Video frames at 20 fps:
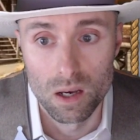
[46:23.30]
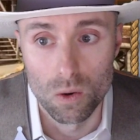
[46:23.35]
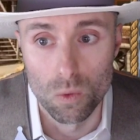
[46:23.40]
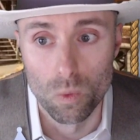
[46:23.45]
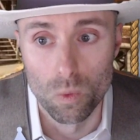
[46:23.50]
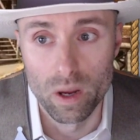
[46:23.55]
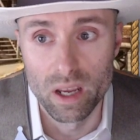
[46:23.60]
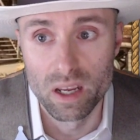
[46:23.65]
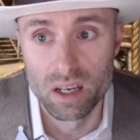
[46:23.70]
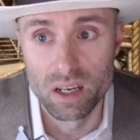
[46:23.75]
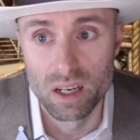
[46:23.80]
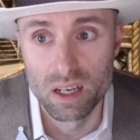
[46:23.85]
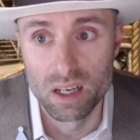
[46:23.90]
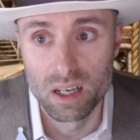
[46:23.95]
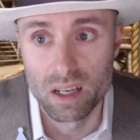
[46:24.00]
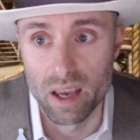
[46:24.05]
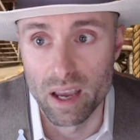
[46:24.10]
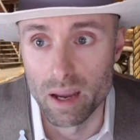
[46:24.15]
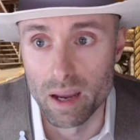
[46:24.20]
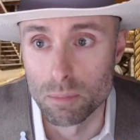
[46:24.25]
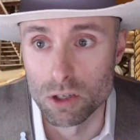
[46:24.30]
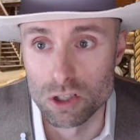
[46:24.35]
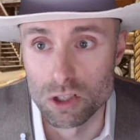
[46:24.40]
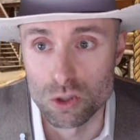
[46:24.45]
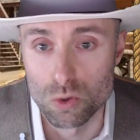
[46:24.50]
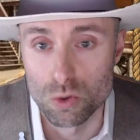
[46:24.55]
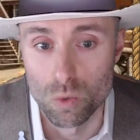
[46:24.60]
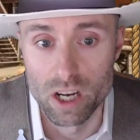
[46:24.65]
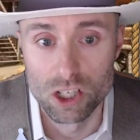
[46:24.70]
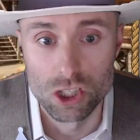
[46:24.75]
we need a
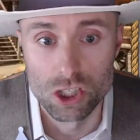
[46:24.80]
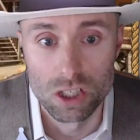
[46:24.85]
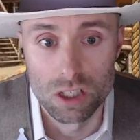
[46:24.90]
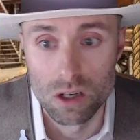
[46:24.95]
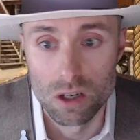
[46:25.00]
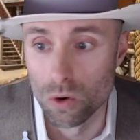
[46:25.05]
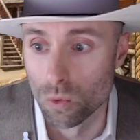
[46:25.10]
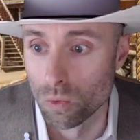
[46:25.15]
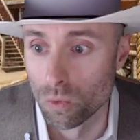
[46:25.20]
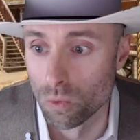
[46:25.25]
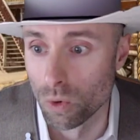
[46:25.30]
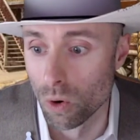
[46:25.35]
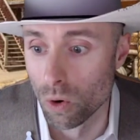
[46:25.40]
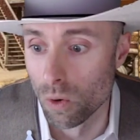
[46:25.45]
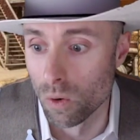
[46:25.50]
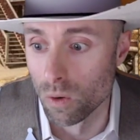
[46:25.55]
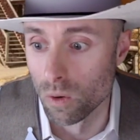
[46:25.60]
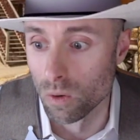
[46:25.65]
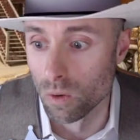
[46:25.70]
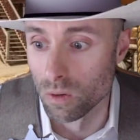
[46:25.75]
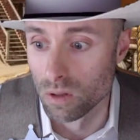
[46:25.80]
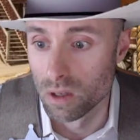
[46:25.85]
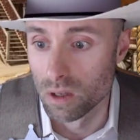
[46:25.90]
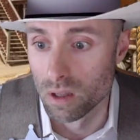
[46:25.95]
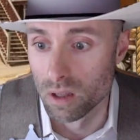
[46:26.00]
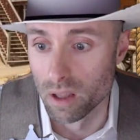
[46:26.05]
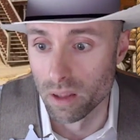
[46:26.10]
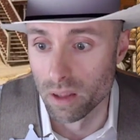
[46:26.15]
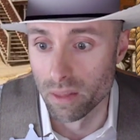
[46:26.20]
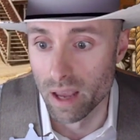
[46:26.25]
persuasion roll,
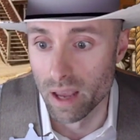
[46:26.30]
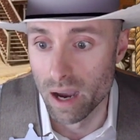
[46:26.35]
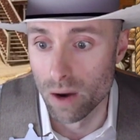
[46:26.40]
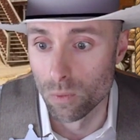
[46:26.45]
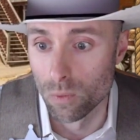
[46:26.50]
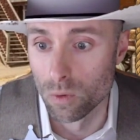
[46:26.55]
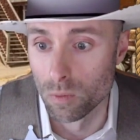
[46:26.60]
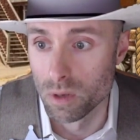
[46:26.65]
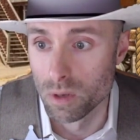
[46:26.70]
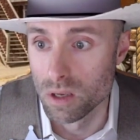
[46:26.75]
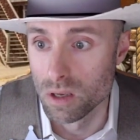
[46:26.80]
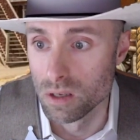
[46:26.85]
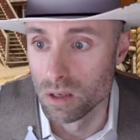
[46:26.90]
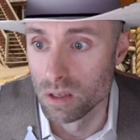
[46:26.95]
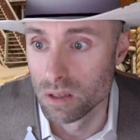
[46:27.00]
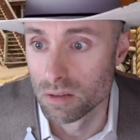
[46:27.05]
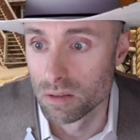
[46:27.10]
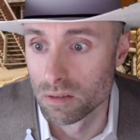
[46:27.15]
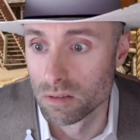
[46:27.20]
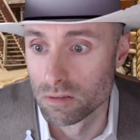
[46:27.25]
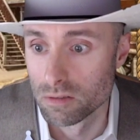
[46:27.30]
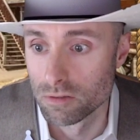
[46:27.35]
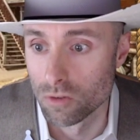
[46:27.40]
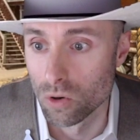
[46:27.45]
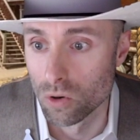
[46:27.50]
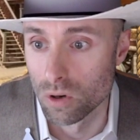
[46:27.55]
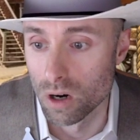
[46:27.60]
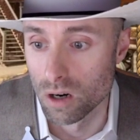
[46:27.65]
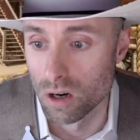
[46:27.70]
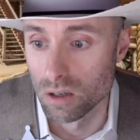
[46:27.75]
and that will be
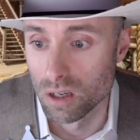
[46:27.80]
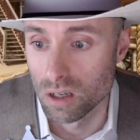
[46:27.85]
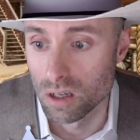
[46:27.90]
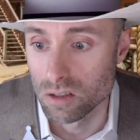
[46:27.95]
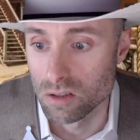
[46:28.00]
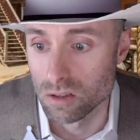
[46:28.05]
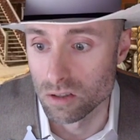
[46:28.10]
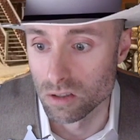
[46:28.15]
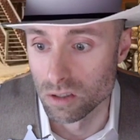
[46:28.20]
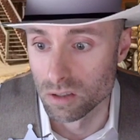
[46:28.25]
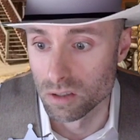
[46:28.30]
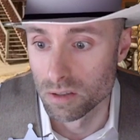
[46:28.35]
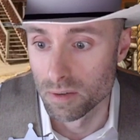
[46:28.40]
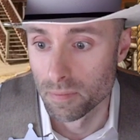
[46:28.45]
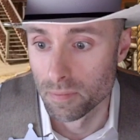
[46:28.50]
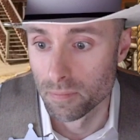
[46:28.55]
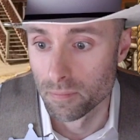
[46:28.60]
for our huckster